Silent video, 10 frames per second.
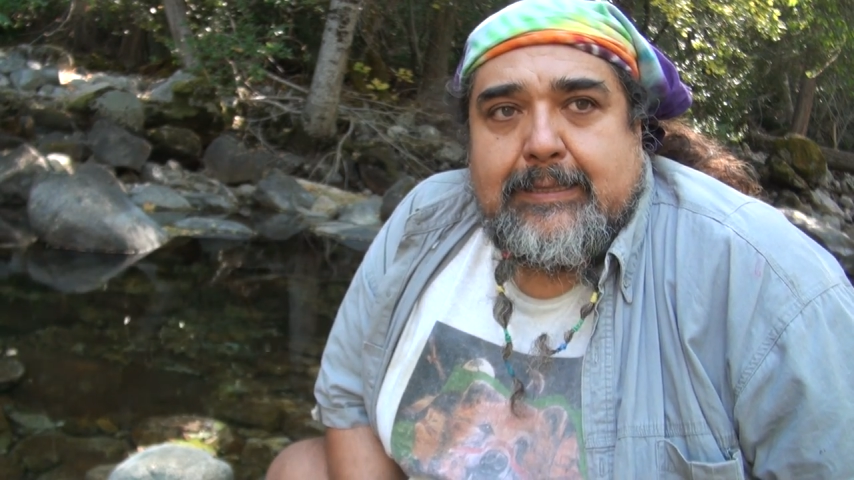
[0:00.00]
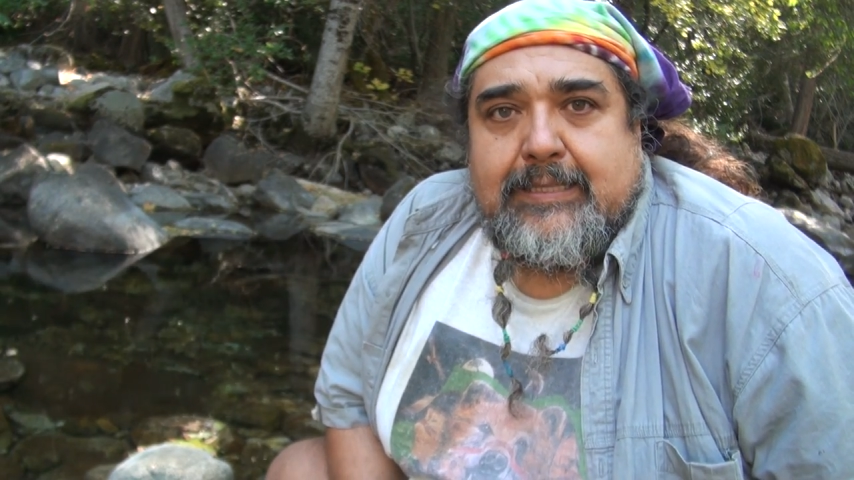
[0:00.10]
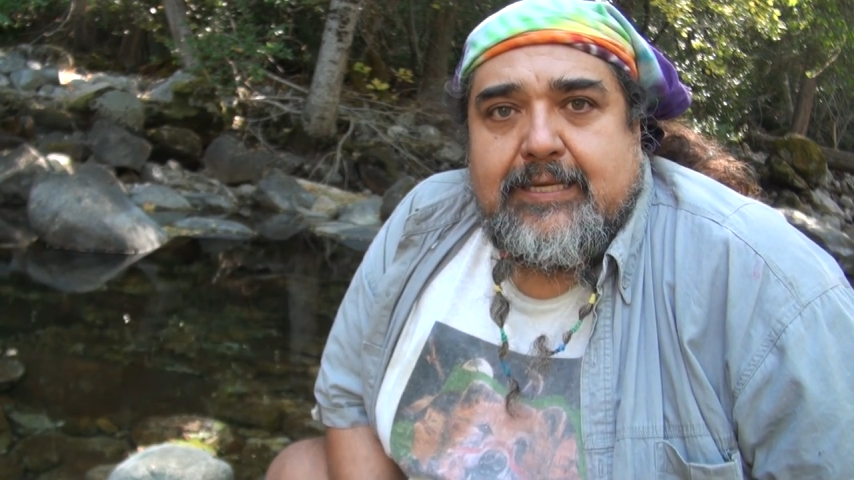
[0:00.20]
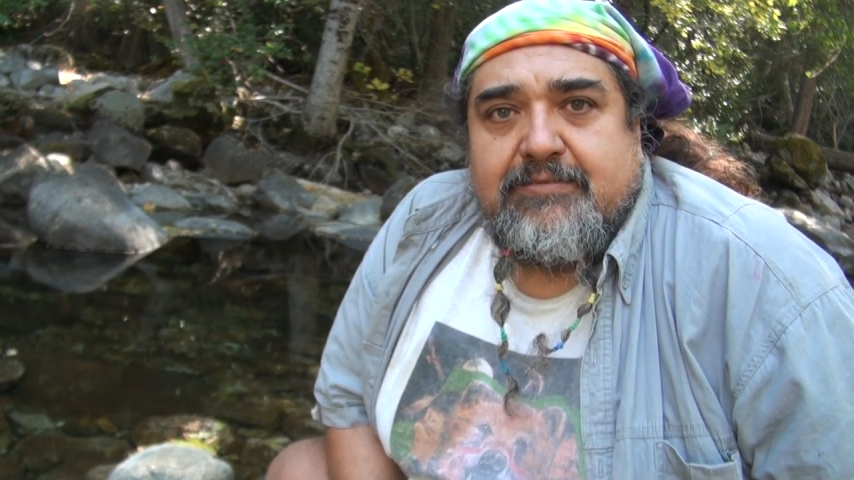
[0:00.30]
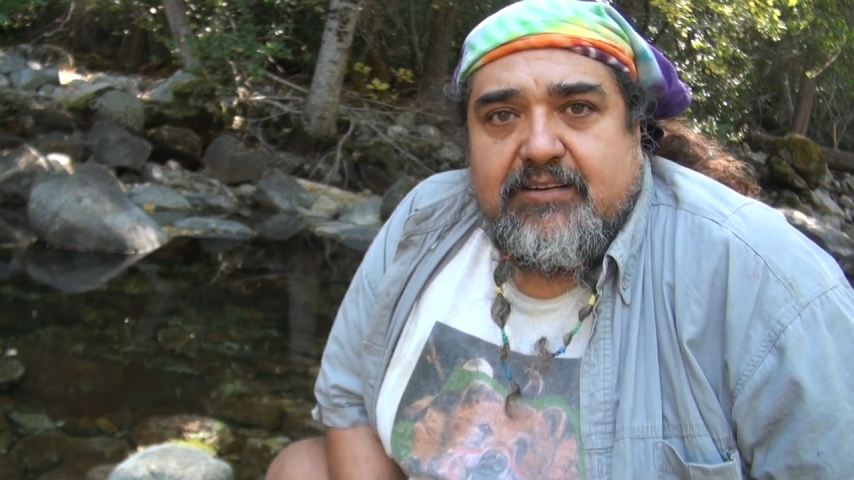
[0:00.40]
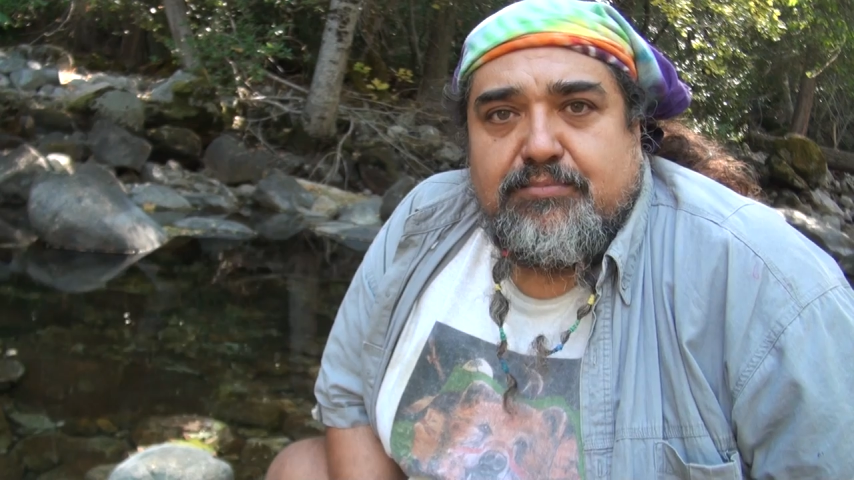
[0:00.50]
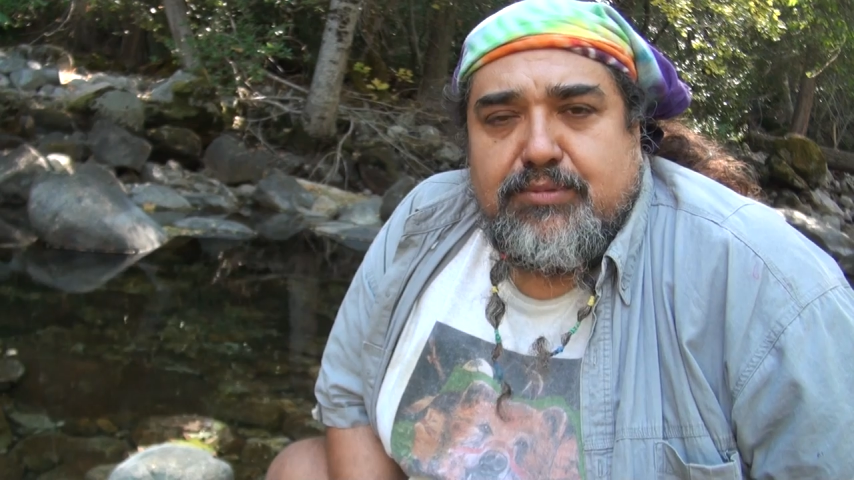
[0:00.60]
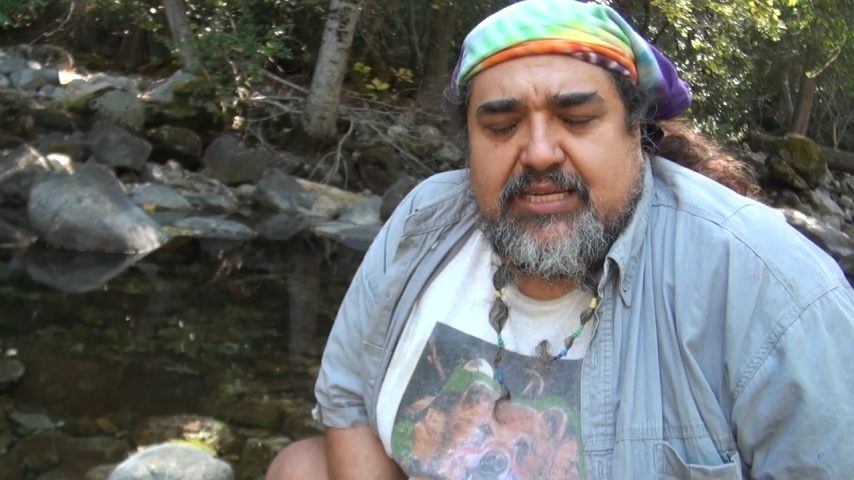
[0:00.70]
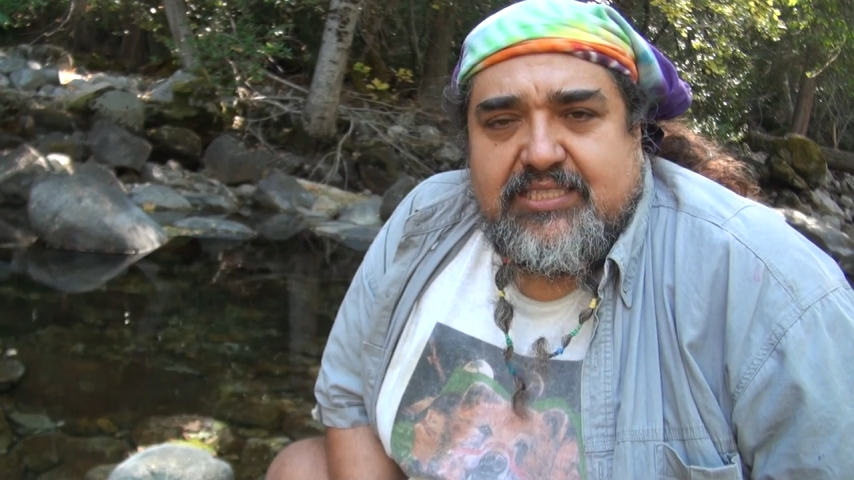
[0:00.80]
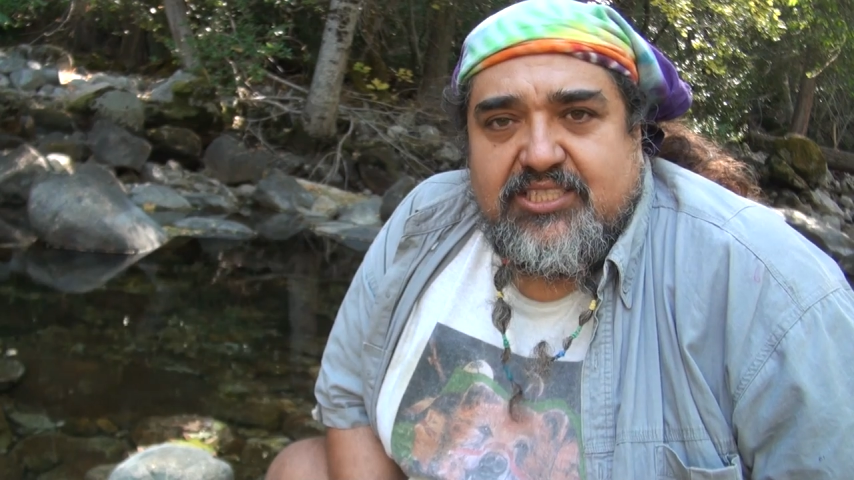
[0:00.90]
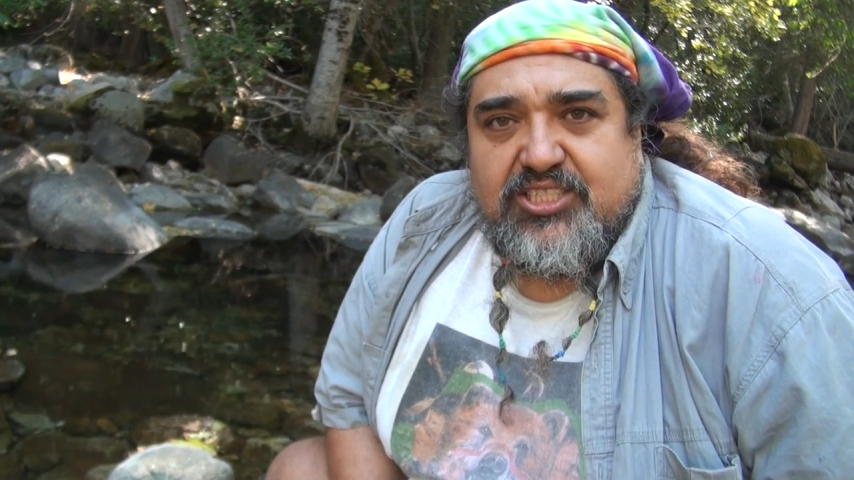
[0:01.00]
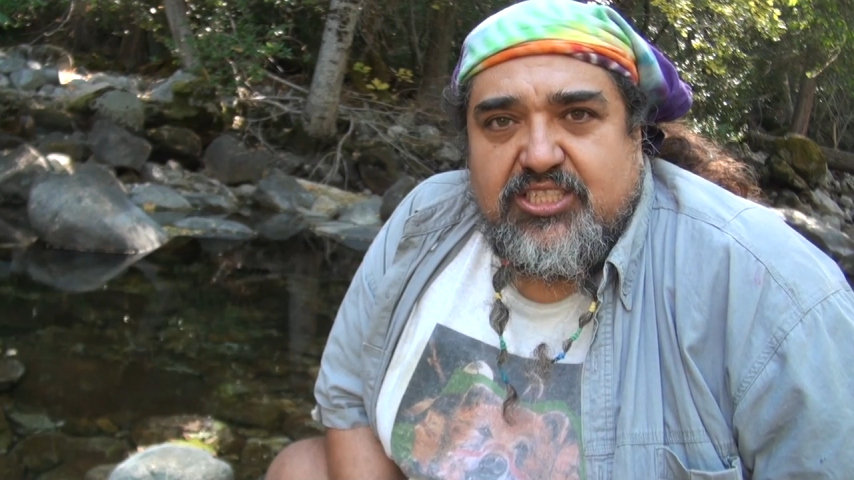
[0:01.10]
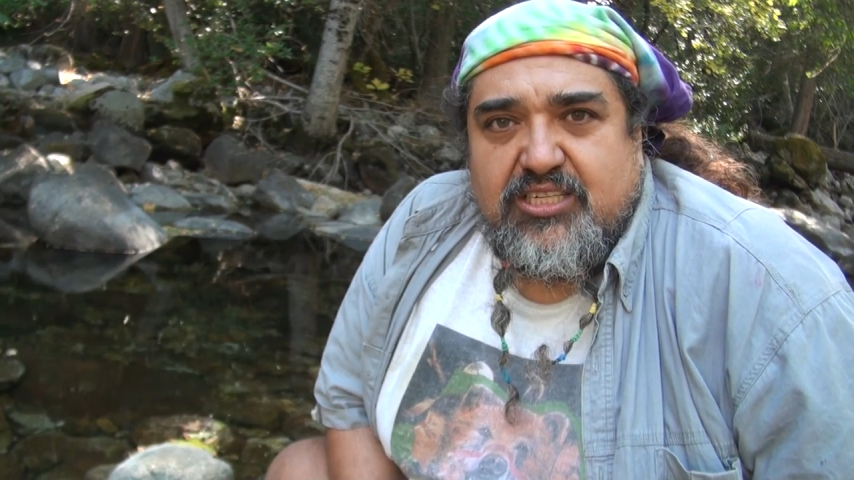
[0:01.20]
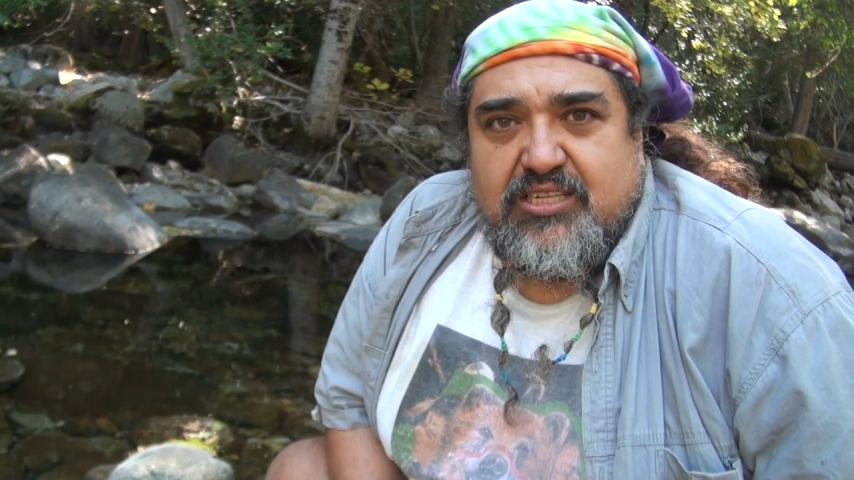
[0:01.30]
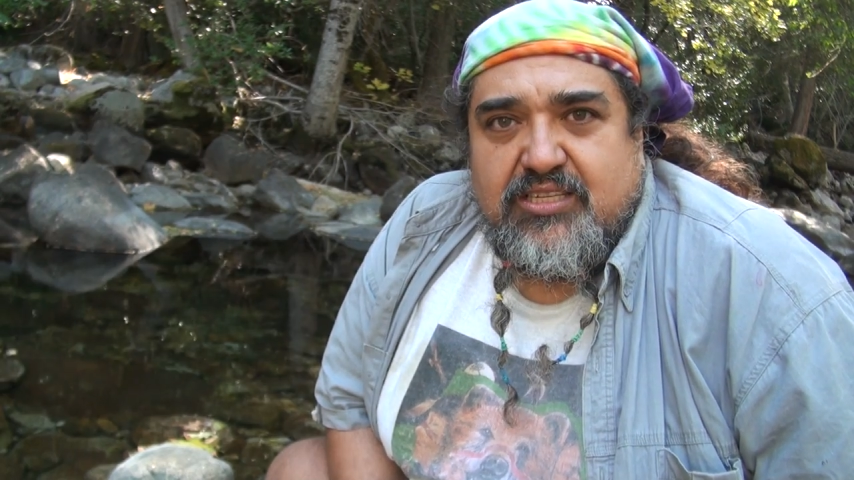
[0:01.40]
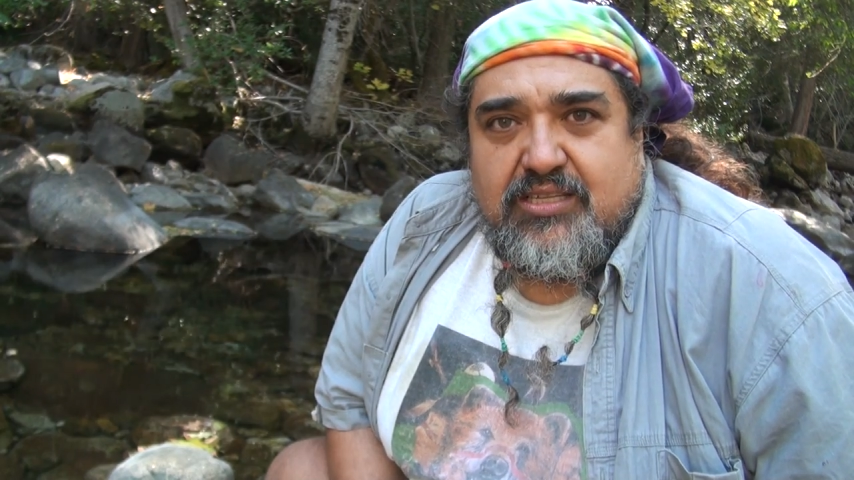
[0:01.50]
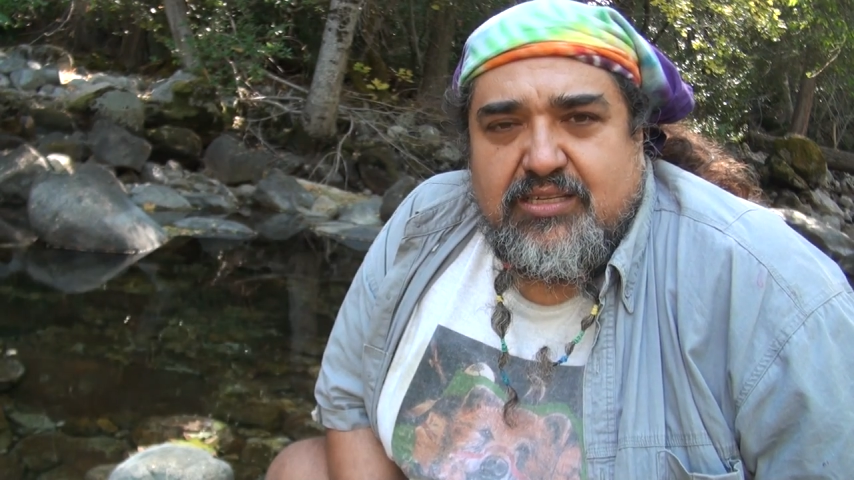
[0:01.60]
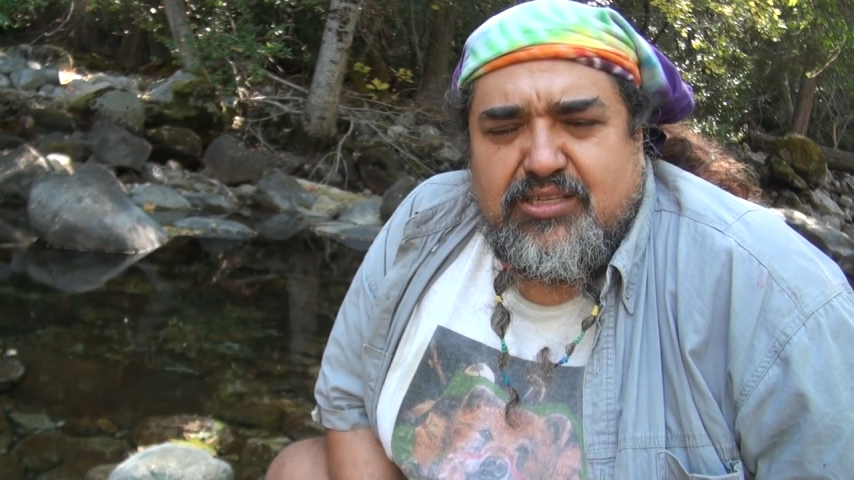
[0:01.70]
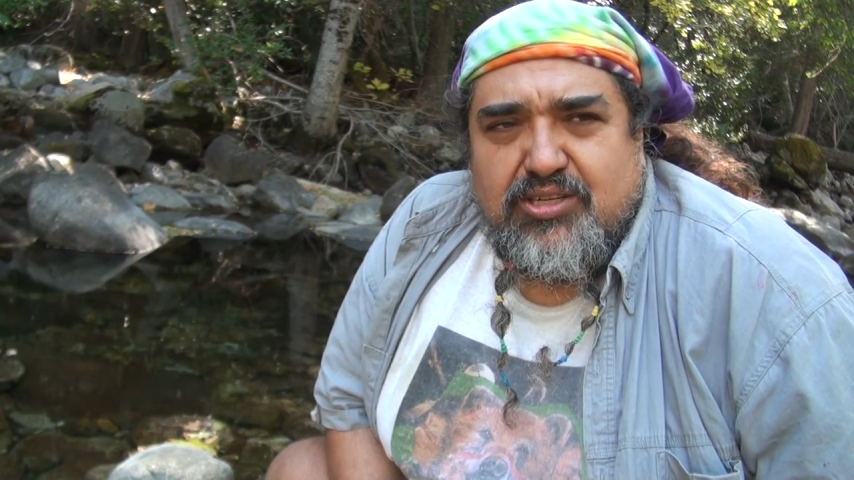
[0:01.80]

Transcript: give a message to the